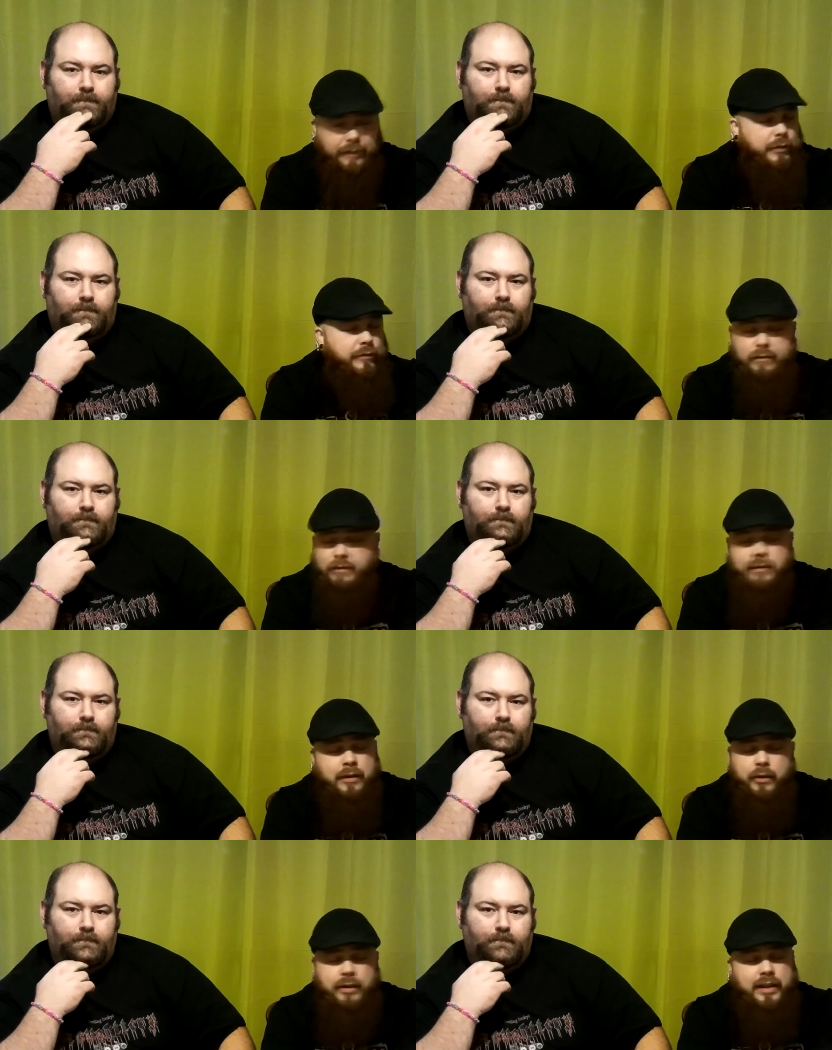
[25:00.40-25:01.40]
Speaker 1: if you've
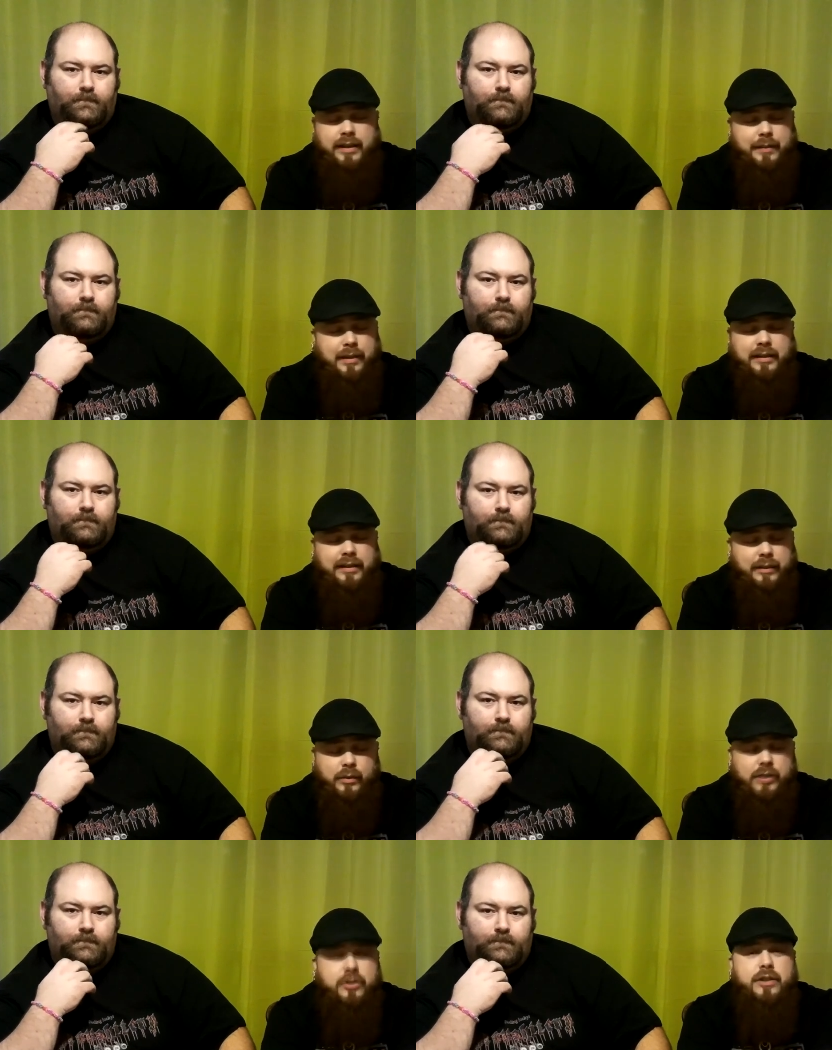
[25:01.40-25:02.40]
know anything about Linnea
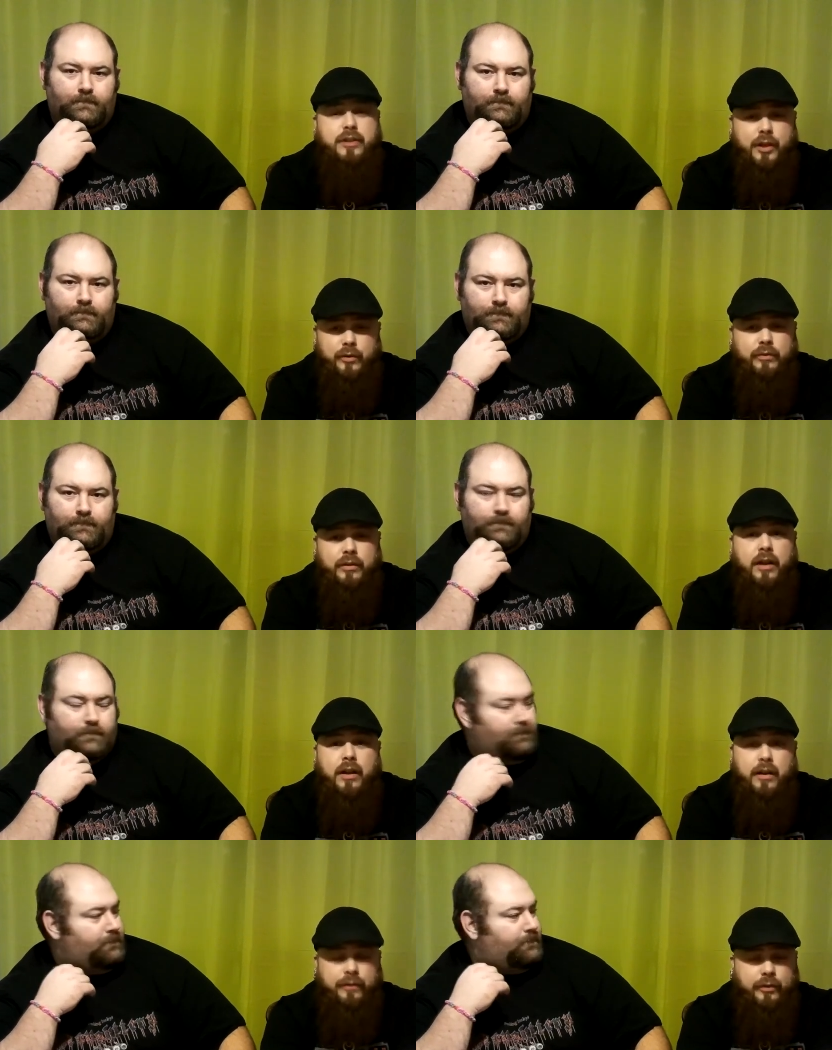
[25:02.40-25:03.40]
Quigley, she's known
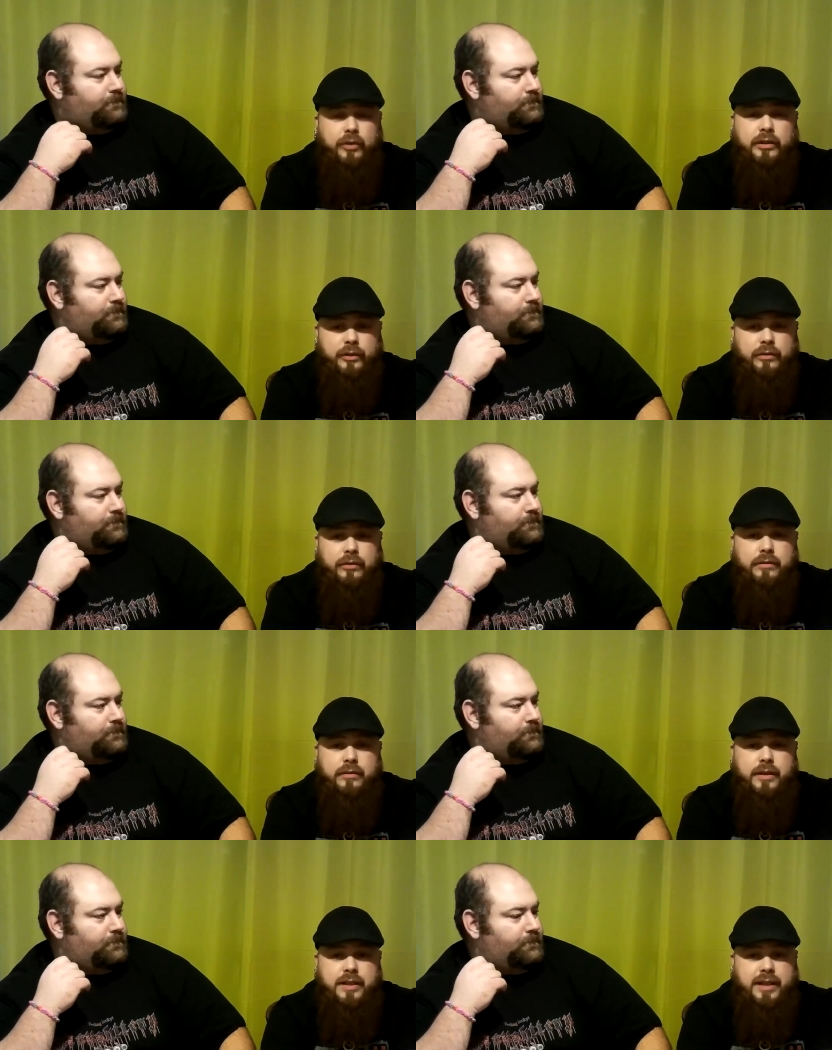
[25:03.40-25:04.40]
for her little
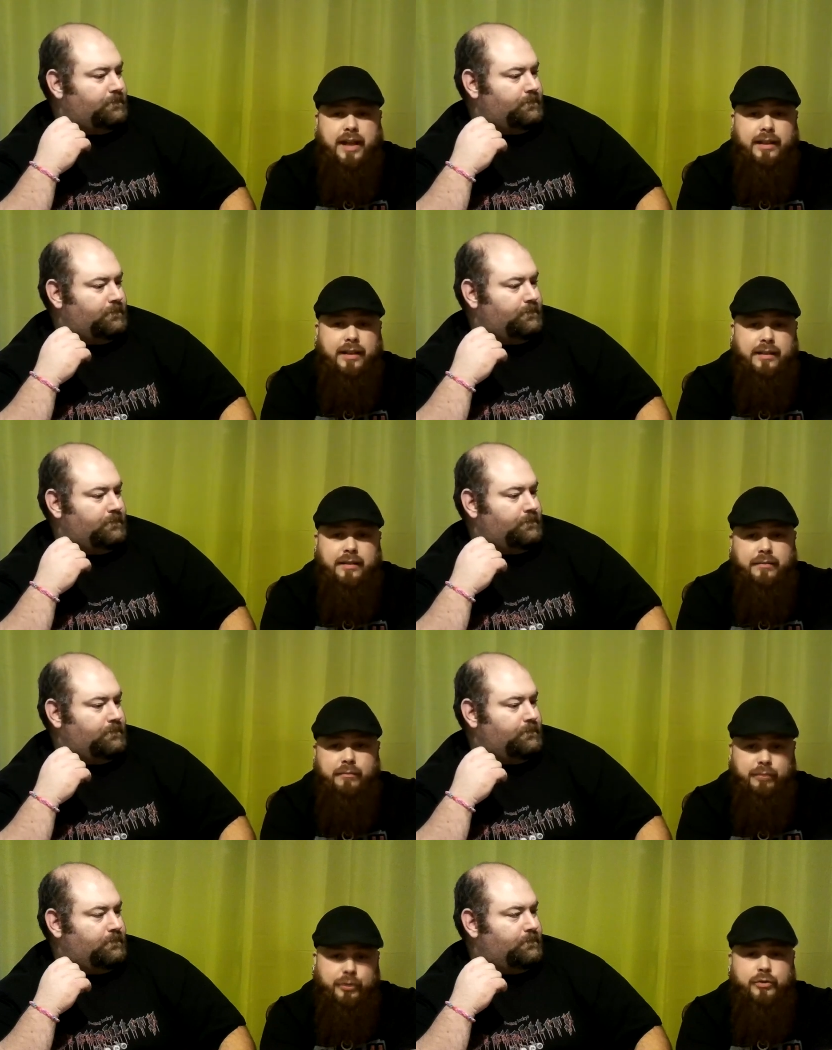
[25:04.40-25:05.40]
tiny
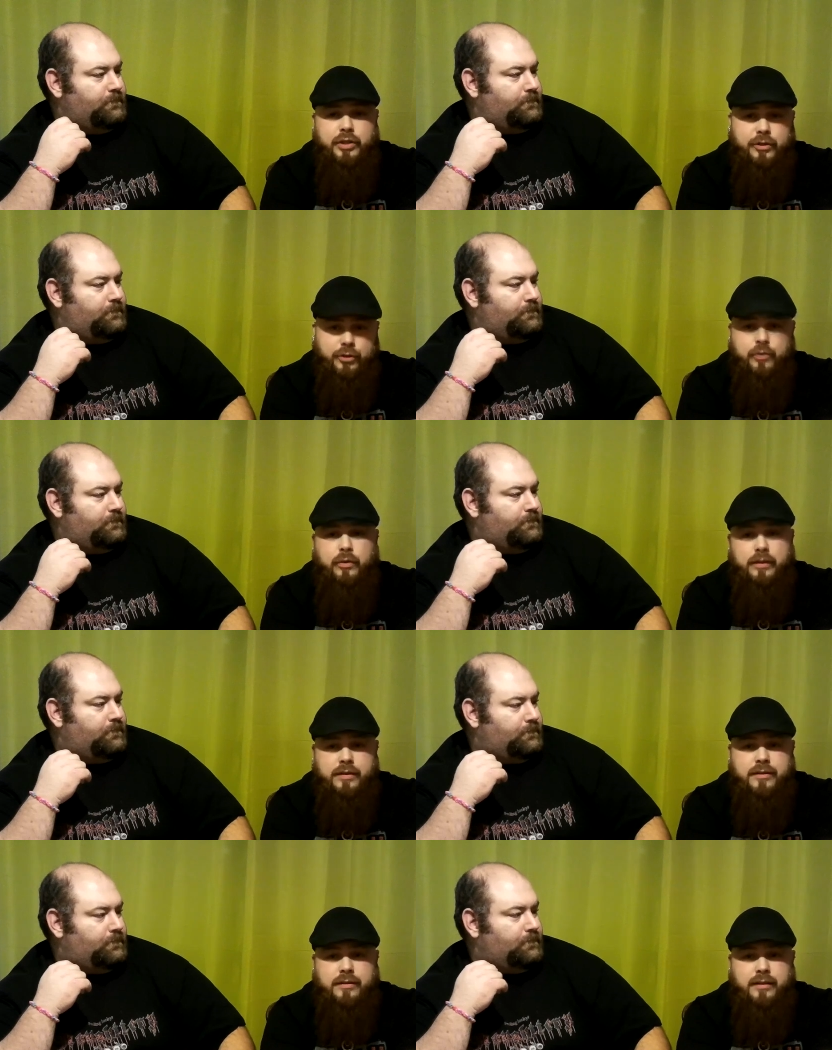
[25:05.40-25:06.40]
blue jean
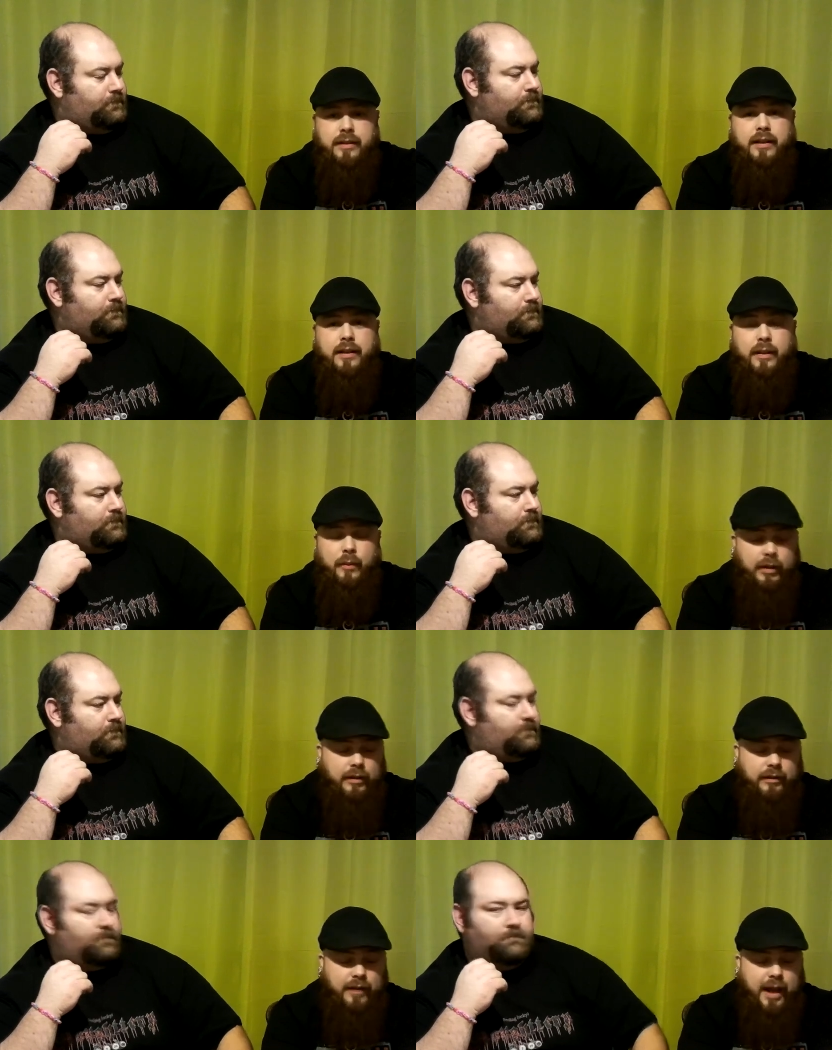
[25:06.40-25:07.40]
shorts.
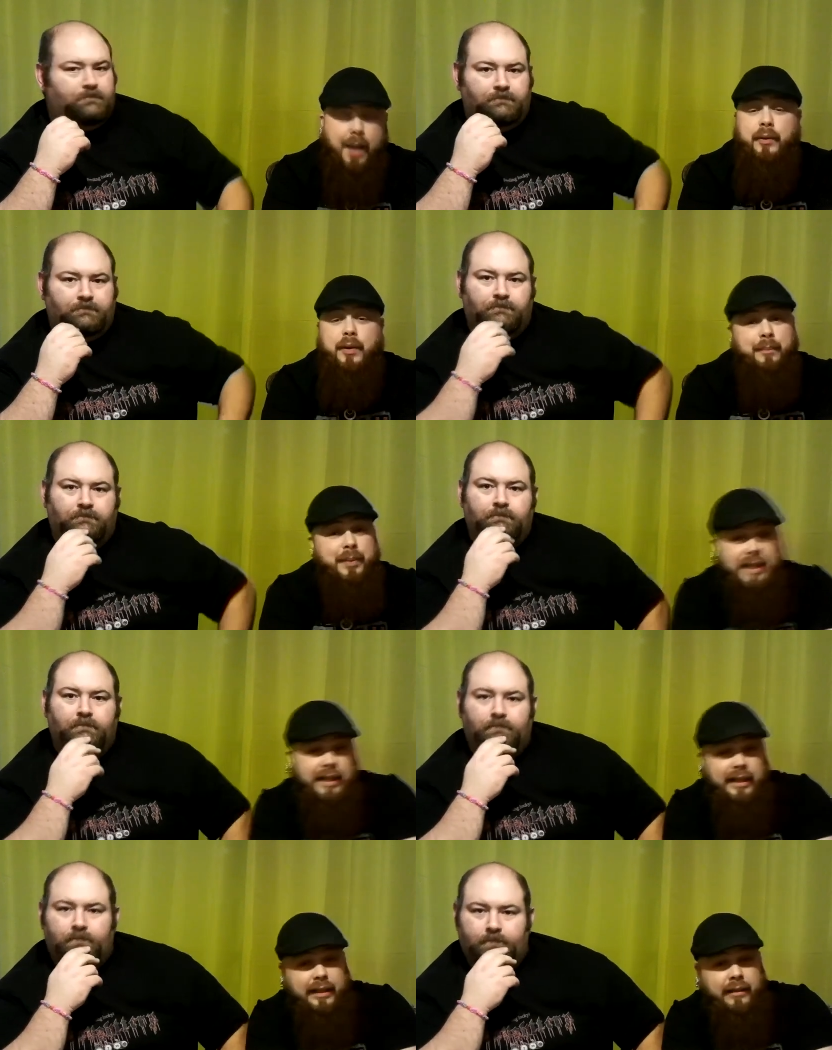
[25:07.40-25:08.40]
Well, I put a bid
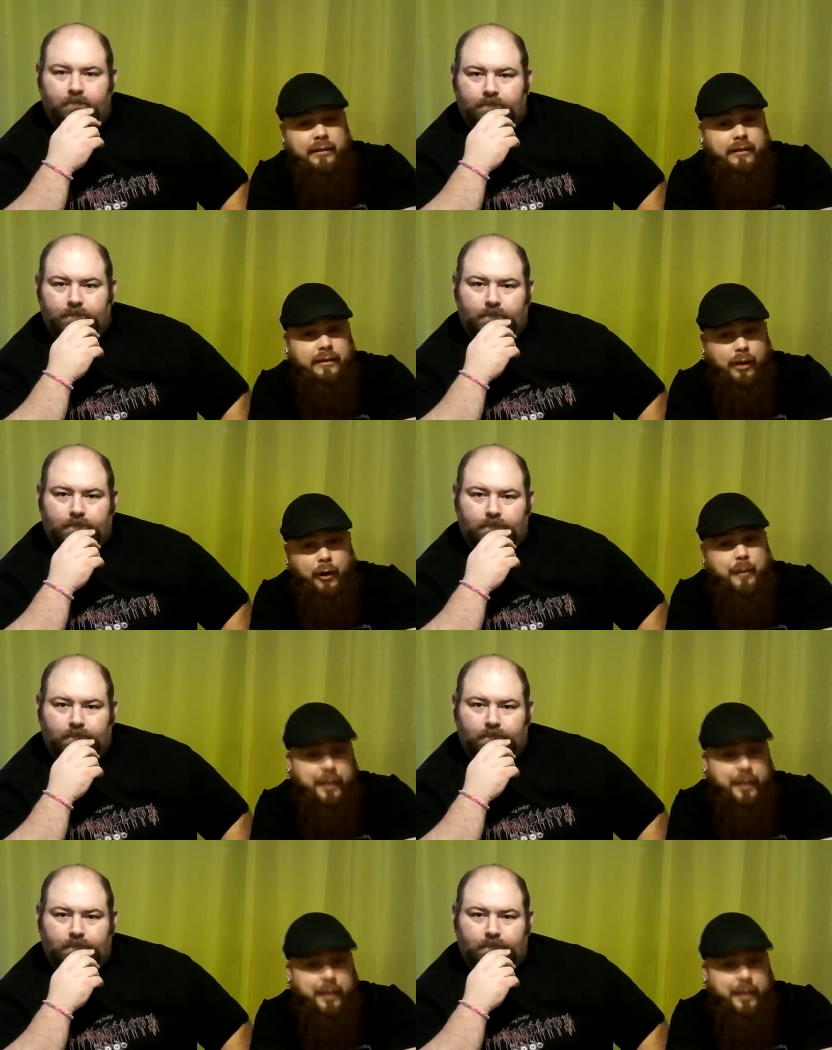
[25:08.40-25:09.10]
in on a